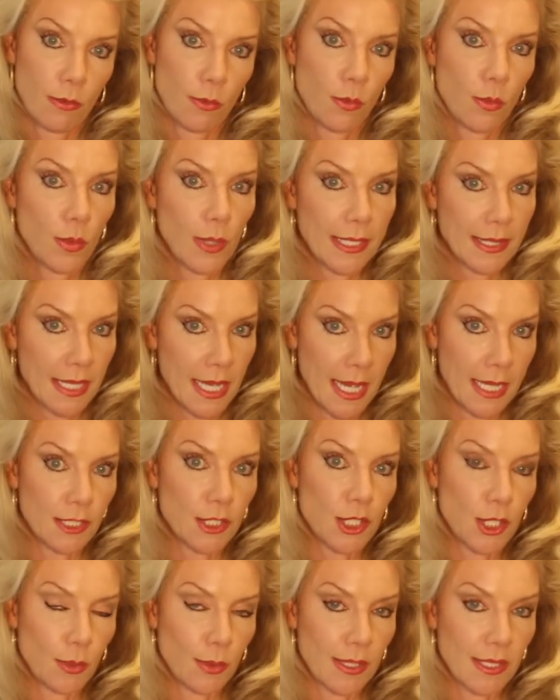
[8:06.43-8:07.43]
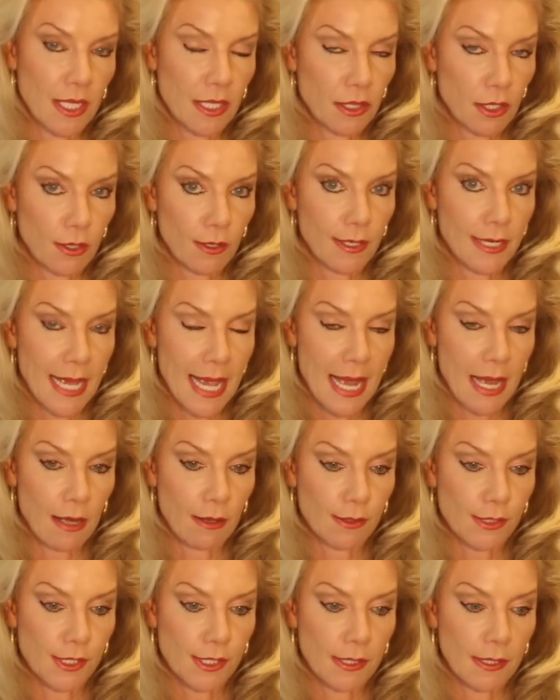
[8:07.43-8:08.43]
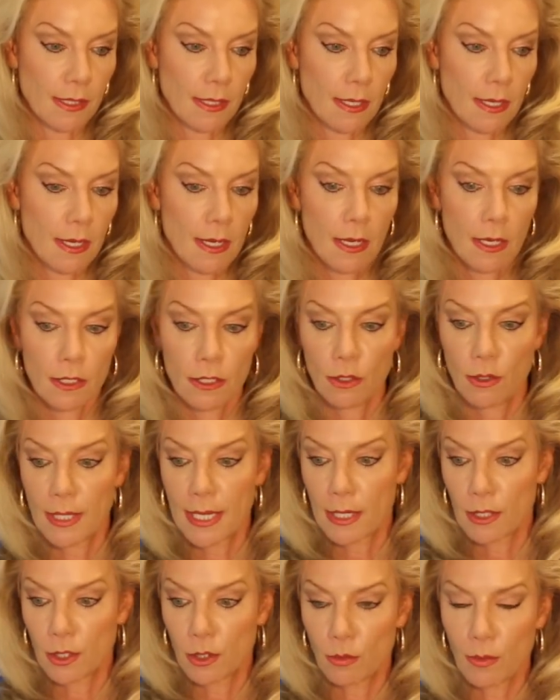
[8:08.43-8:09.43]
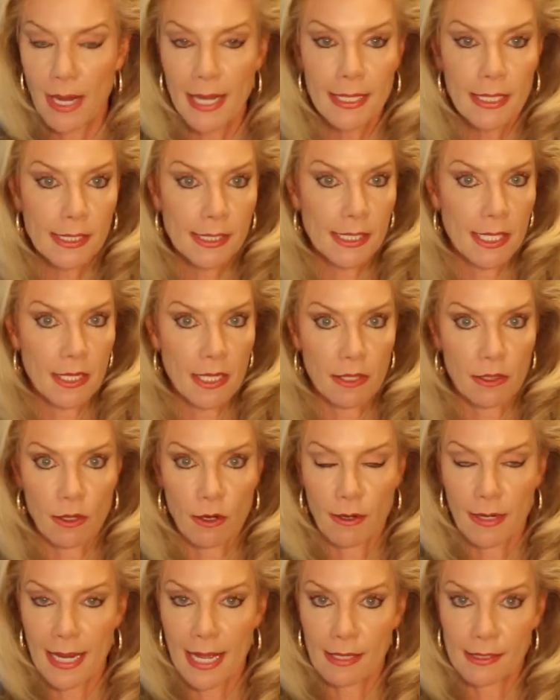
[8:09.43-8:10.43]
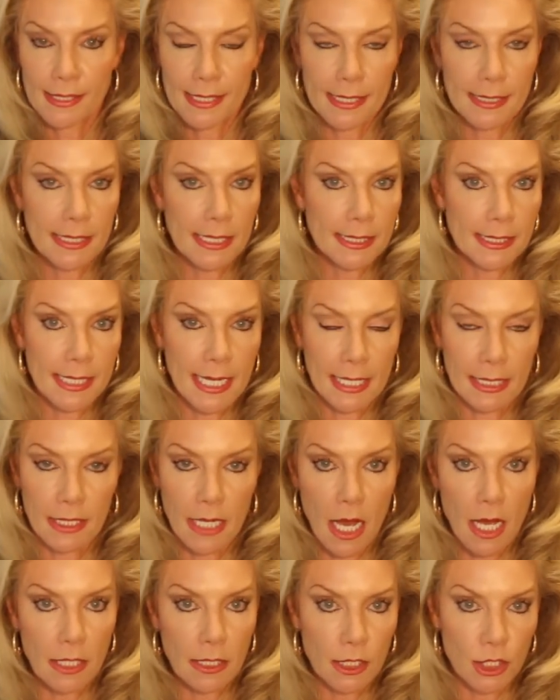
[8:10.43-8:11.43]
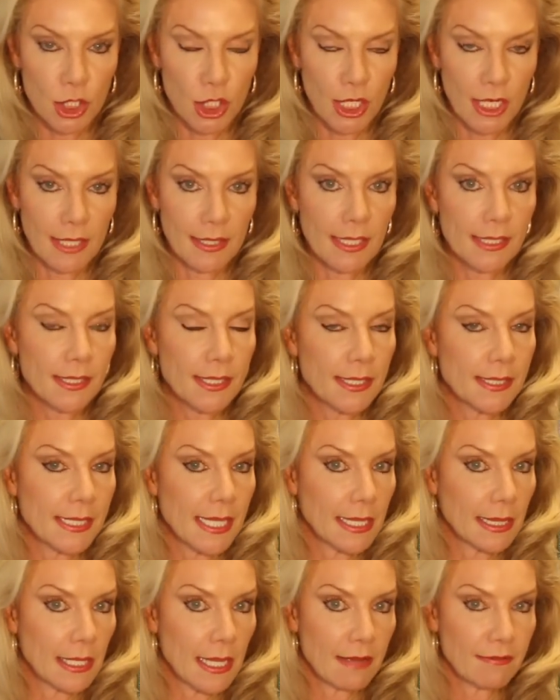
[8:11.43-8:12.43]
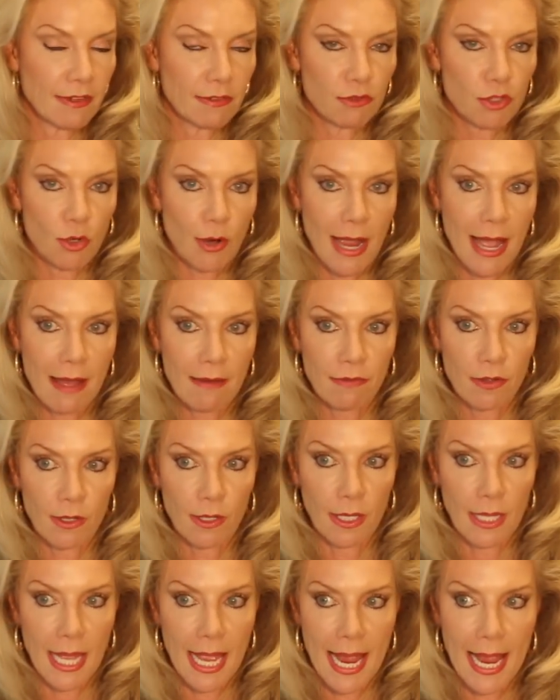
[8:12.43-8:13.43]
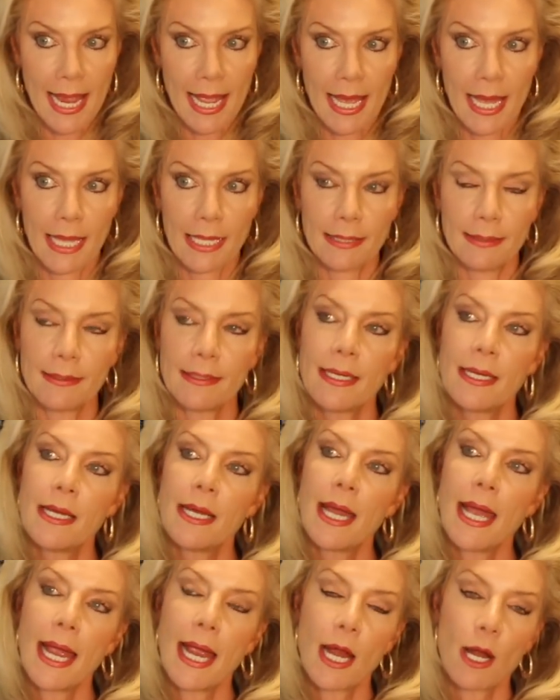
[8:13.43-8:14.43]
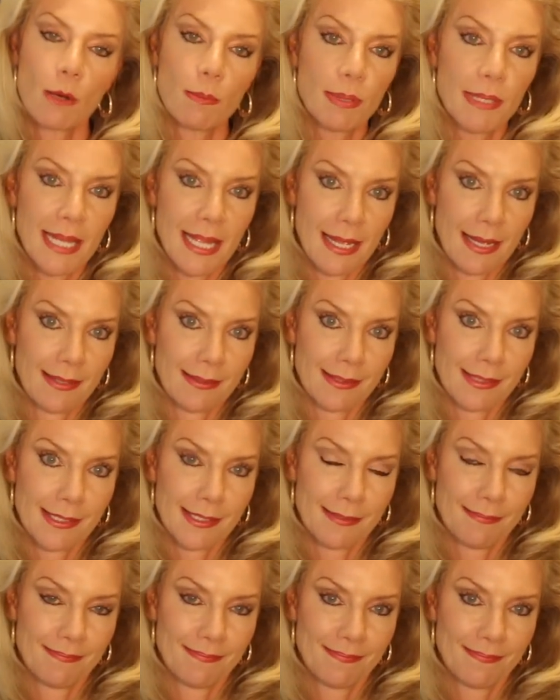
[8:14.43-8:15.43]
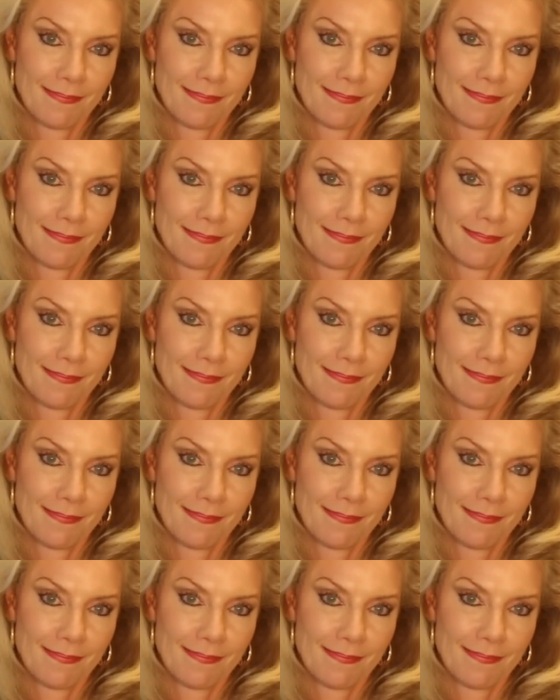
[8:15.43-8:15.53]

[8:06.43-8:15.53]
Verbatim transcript: With K2 in the third house, you get Uranus in the third house. This is technology. This is a love of travel and airplanes.